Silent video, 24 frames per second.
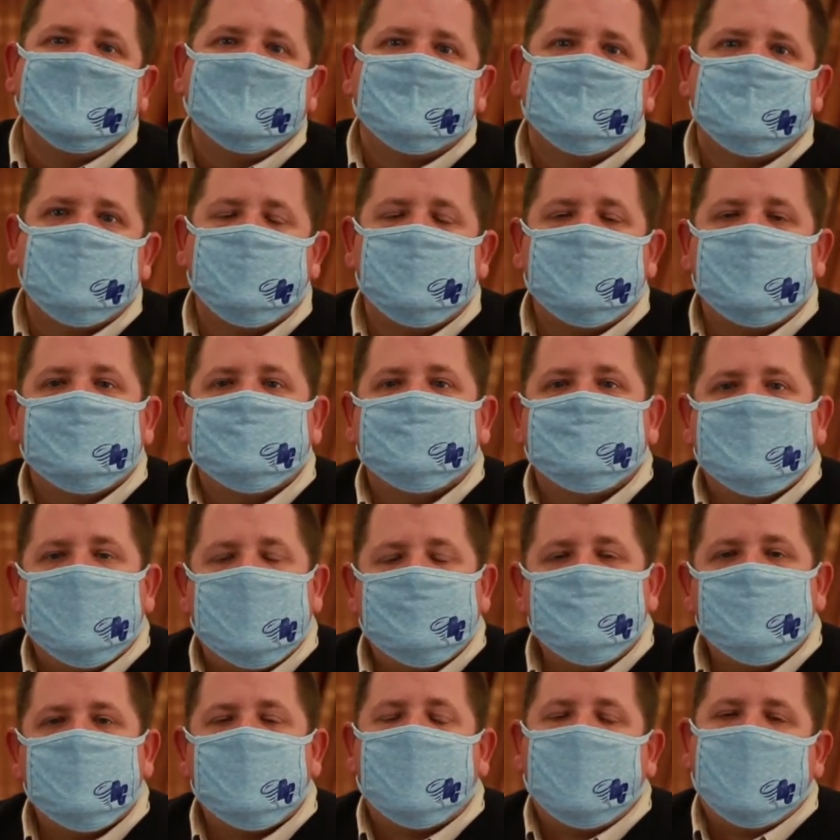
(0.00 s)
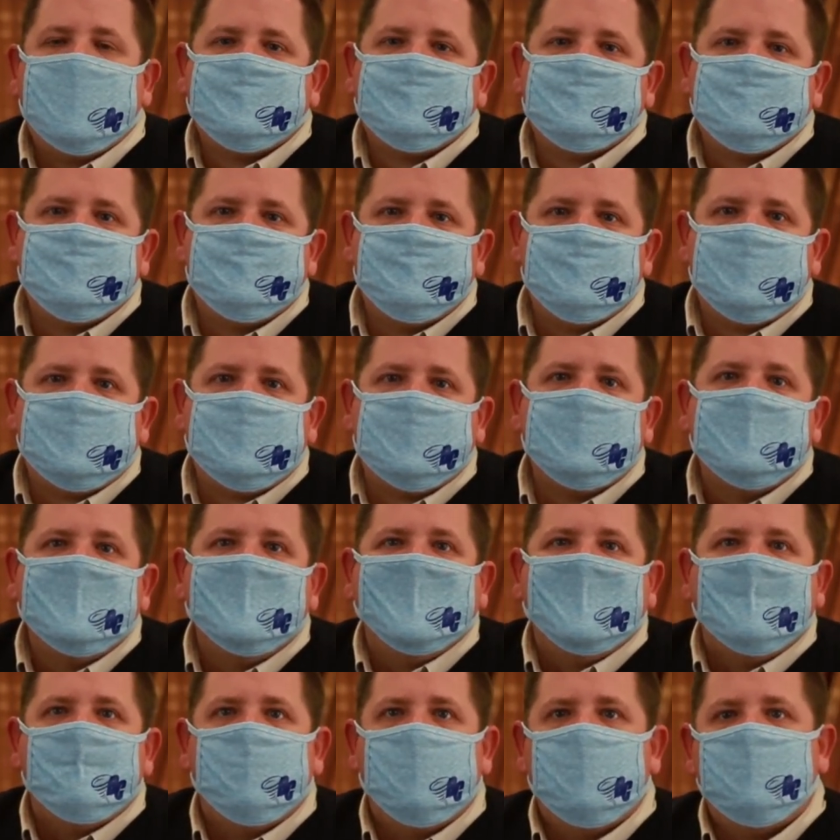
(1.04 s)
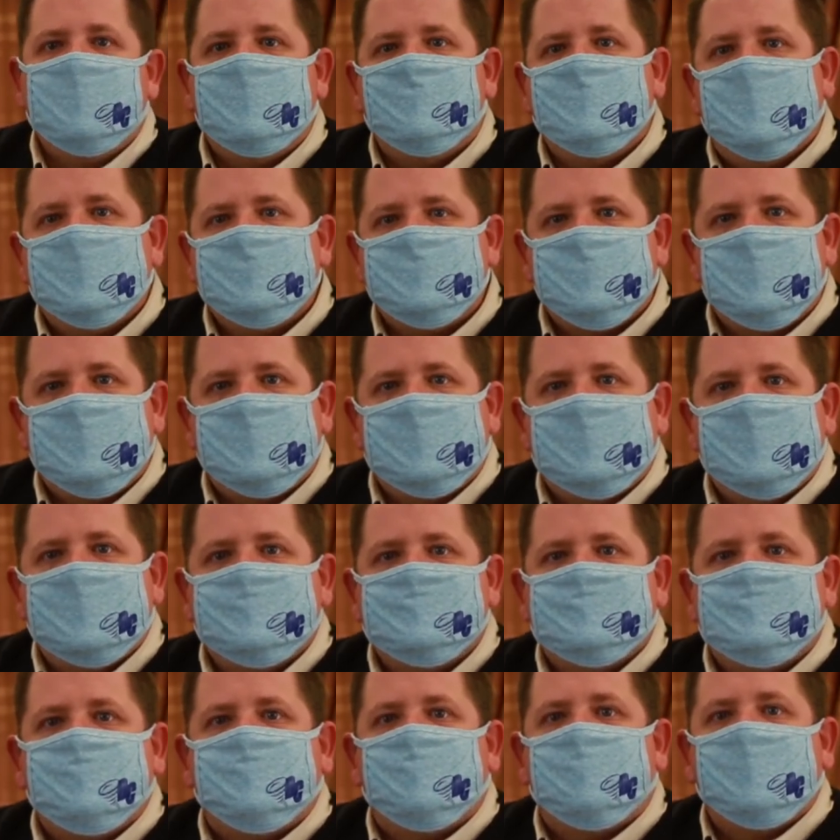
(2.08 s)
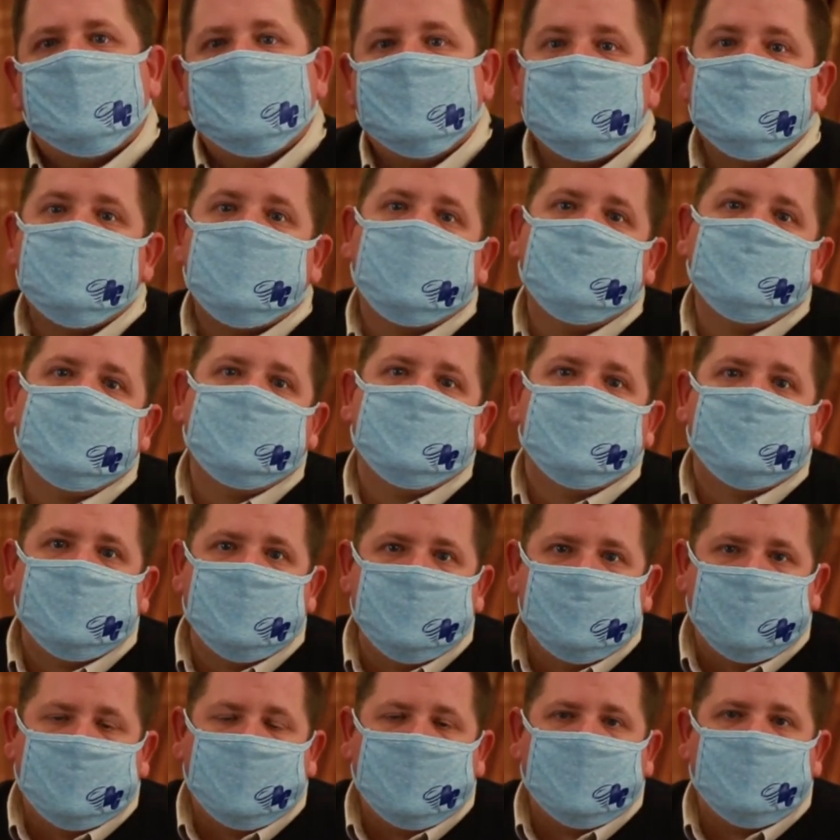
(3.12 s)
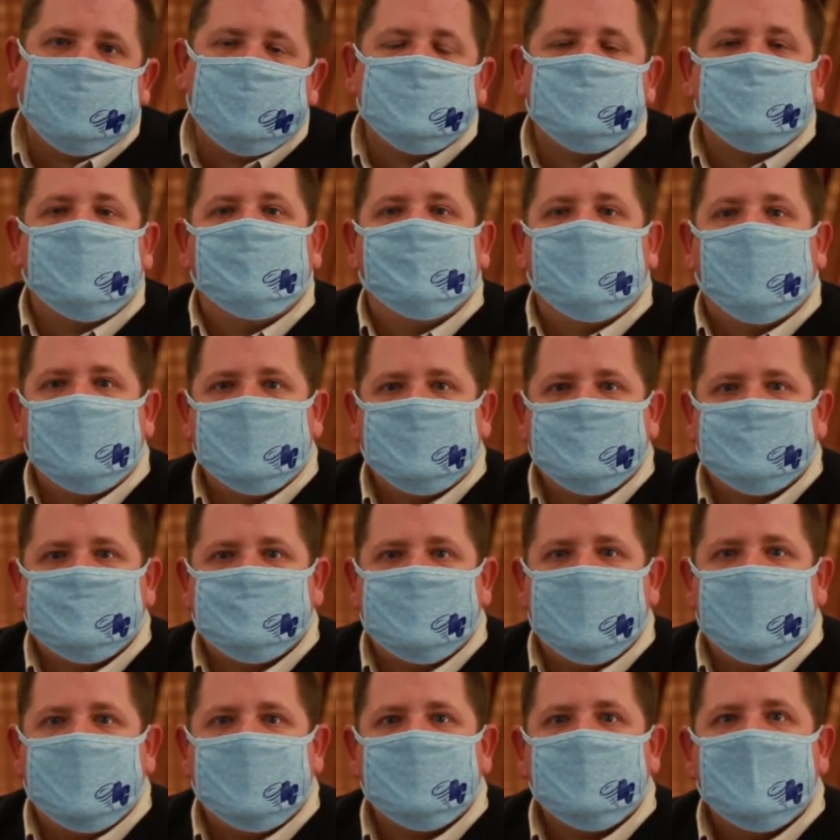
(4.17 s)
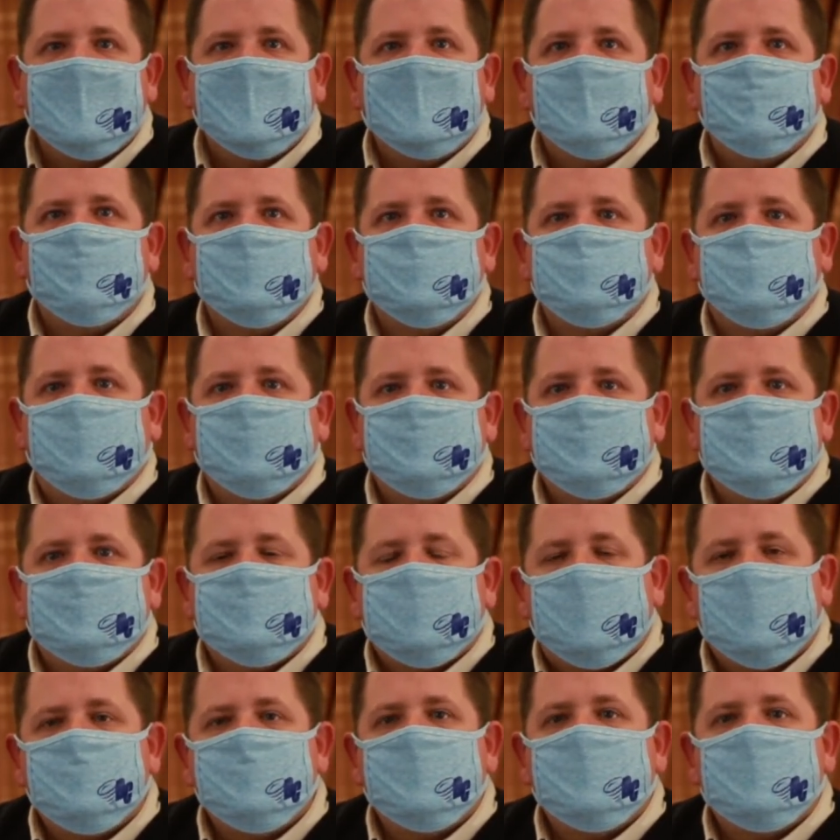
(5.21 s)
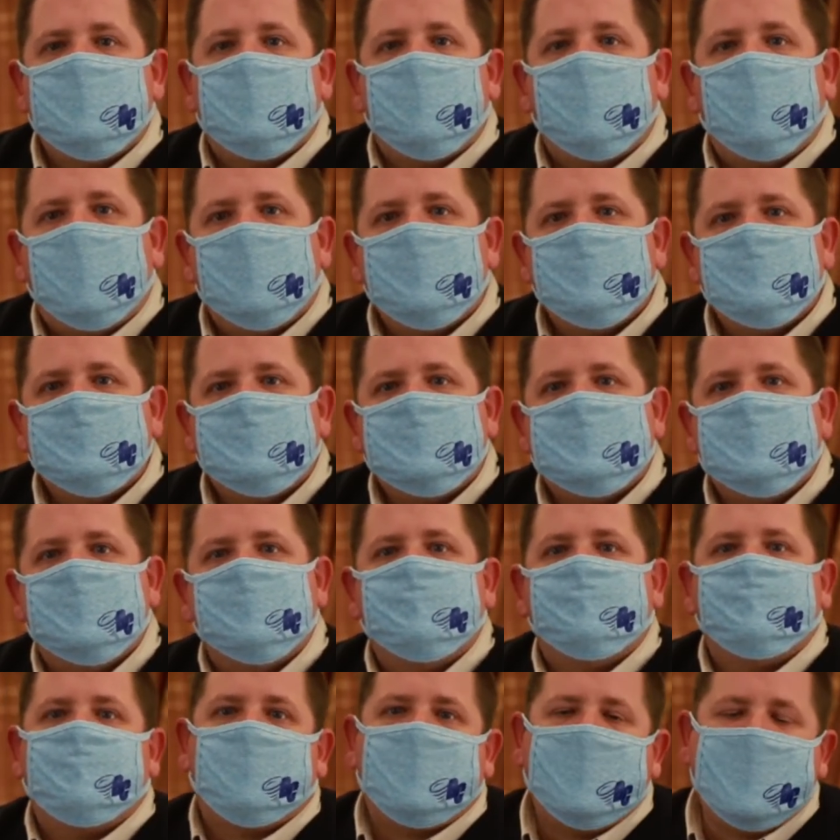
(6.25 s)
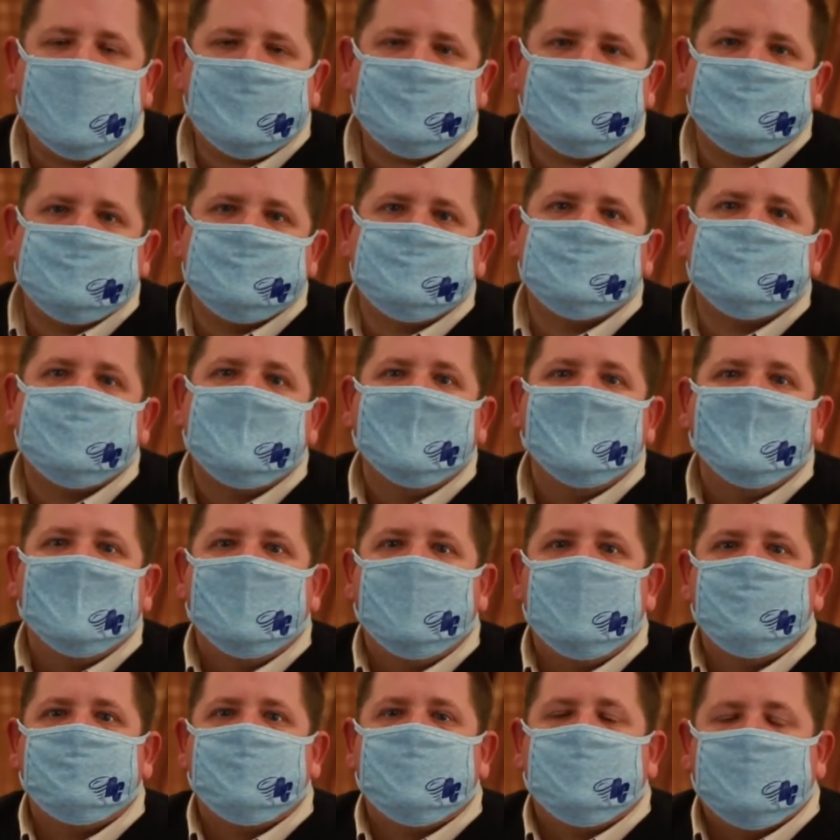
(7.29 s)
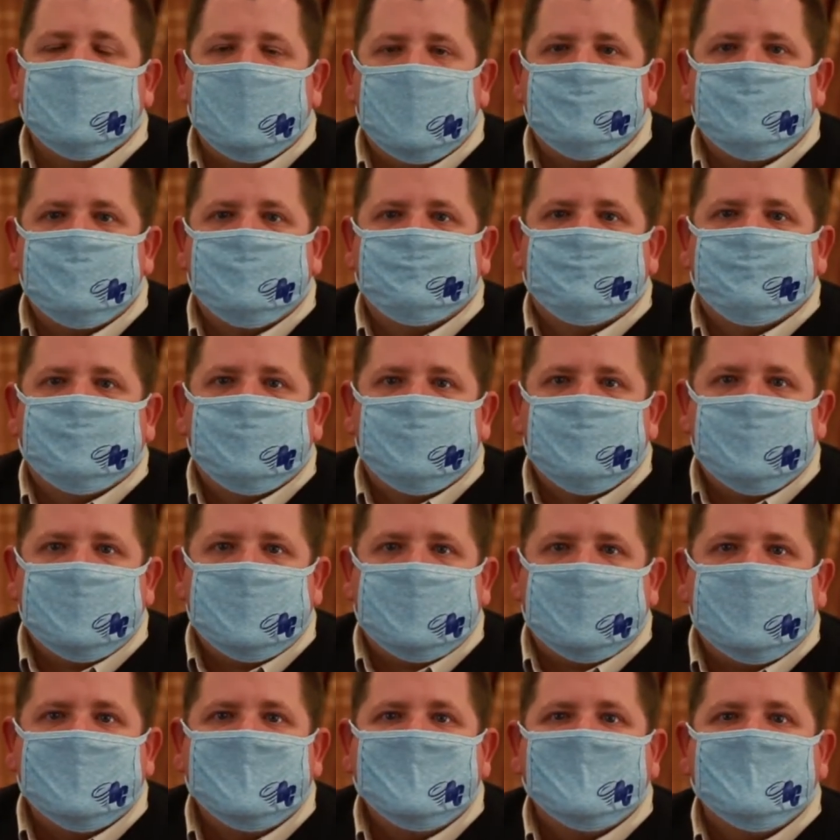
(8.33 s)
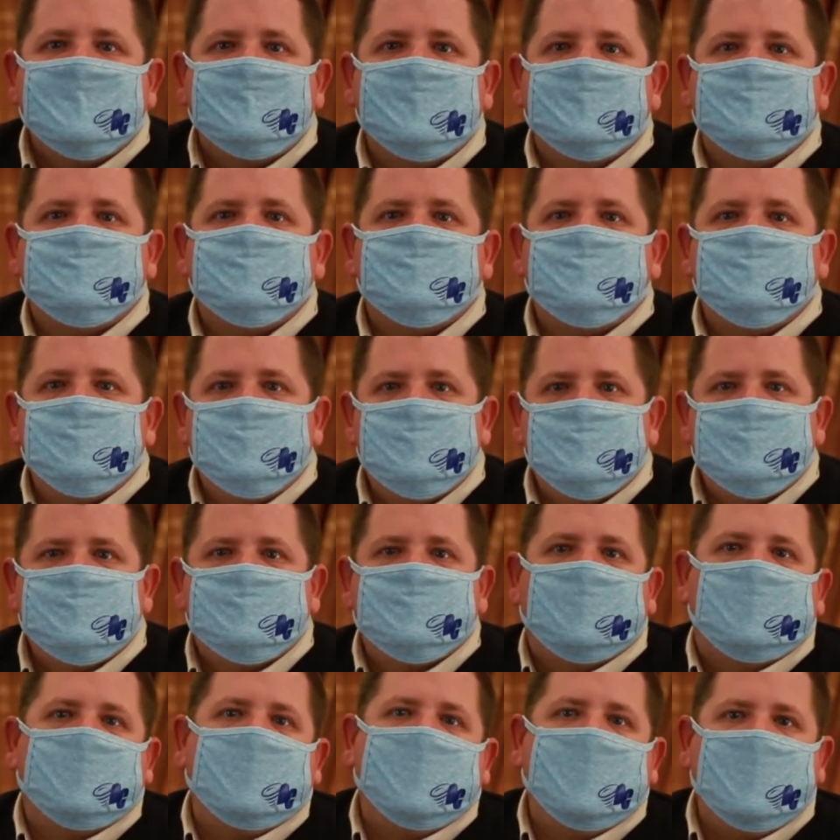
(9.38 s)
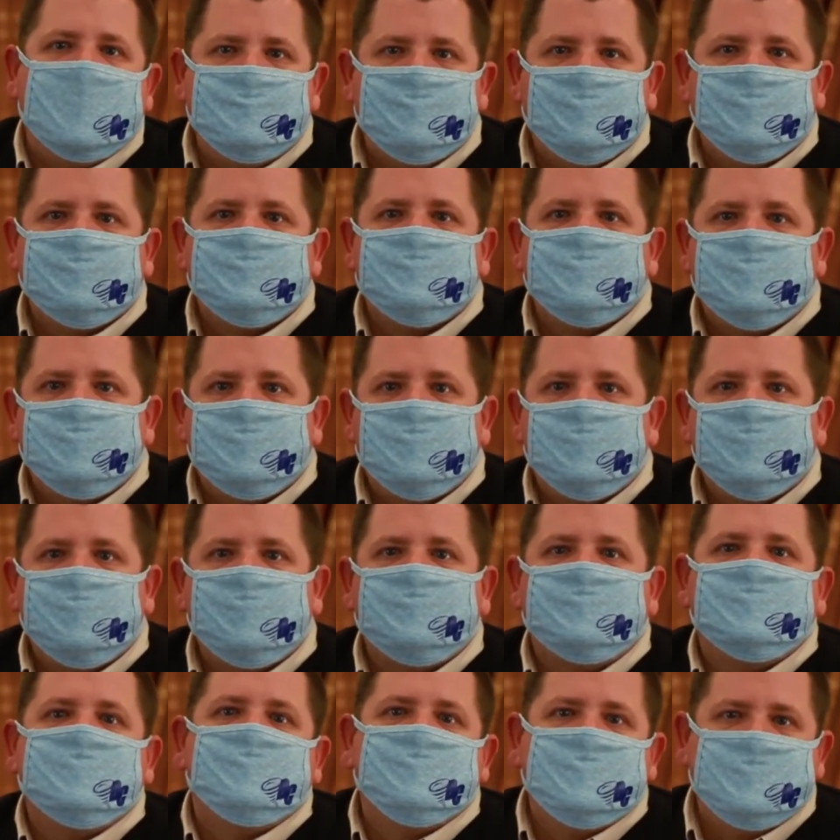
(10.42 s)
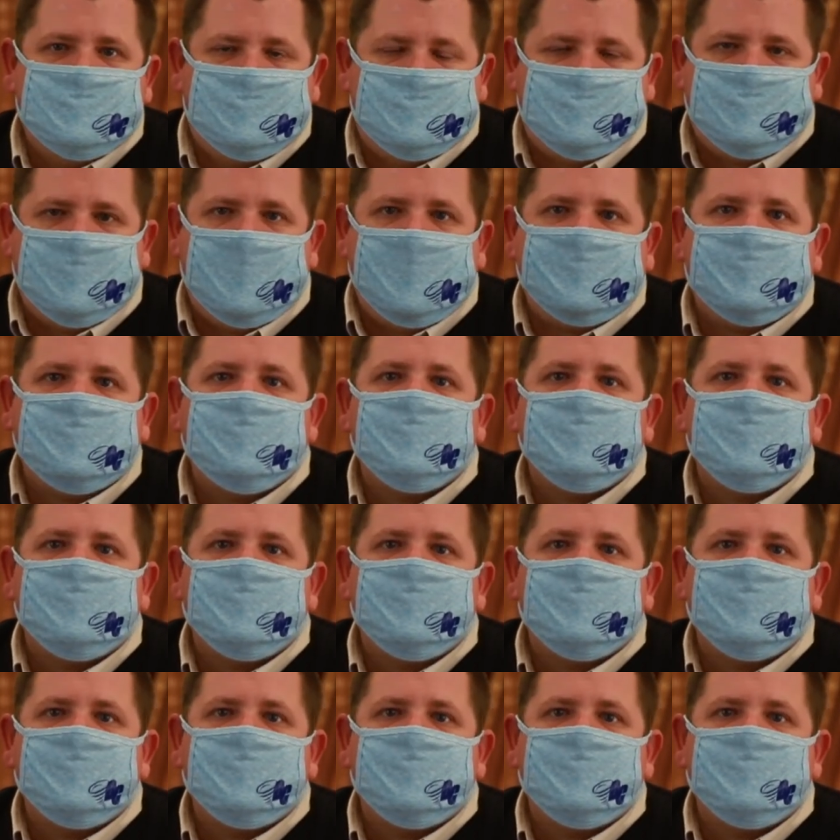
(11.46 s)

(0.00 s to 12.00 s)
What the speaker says: So the assignment or activity will be measured against a predetermined rubric, which we've already set, which will determine the quality of practice of collaborative learning that students are able to demonstrate